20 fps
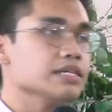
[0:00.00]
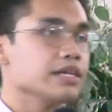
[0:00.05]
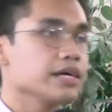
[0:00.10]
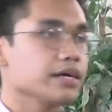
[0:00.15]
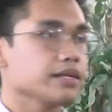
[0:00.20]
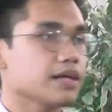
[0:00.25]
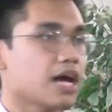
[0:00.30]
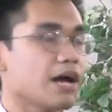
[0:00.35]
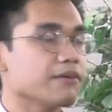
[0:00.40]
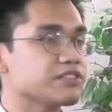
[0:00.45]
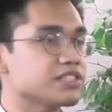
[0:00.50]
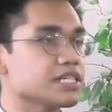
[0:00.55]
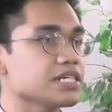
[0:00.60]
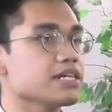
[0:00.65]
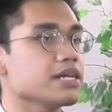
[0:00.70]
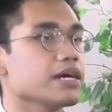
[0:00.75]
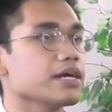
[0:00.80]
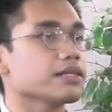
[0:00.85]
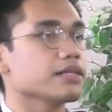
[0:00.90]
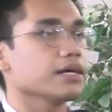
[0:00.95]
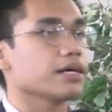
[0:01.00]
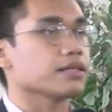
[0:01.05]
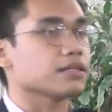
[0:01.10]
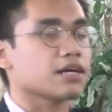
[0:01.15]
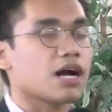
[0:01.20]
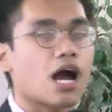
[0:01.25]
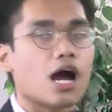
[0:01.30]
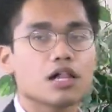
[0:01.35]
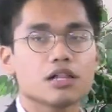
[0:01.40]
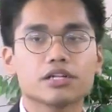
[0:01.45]
it. I've seen it in
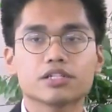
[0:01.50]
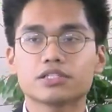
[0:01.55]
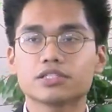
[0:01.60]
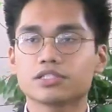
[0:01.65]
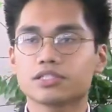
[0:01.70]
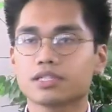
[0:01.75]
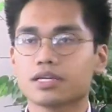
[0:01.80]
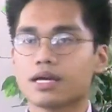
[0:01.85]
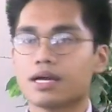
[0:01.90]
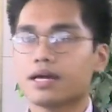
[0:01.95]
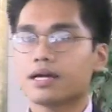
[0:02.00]
college.